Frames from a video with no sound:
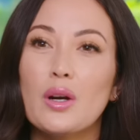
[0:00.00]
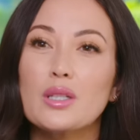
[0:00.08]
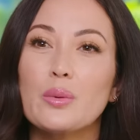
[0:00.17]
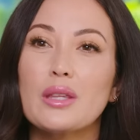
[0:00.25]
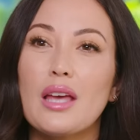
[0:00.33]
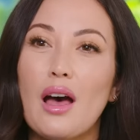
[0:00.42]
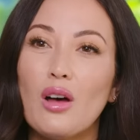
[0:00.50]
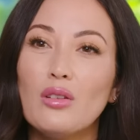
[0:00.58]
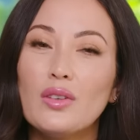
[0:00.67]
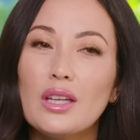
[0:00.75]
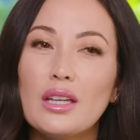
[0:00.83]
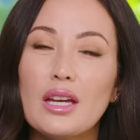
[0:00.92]
Whereas with the
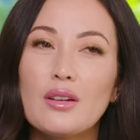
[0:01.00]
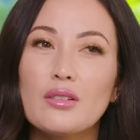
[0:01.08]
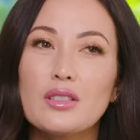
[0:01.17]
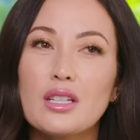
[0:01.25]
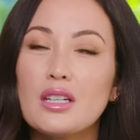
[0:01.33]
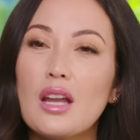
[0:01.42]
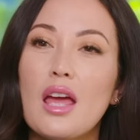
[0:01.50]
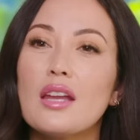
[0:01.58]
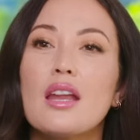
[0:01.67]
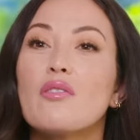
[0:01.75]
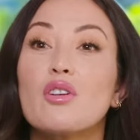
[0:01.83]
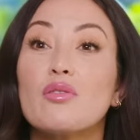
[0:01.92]
Elvie, it didn't,
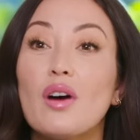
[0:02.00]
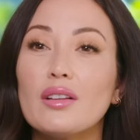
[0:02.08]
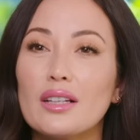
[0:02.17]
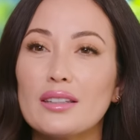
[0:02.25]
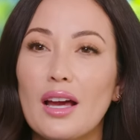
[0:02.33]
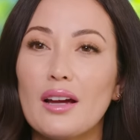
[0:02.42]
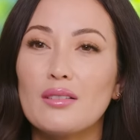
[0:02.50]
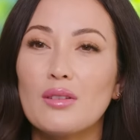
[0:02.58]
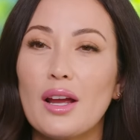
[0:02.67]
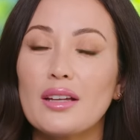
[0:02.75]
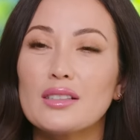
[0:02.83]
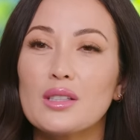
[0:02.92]
it never felt like that,
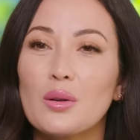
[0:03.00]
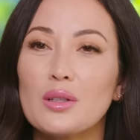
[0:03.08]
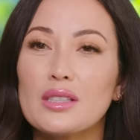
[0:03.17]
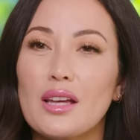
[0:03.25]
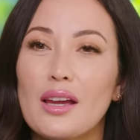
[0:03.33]
right? So it's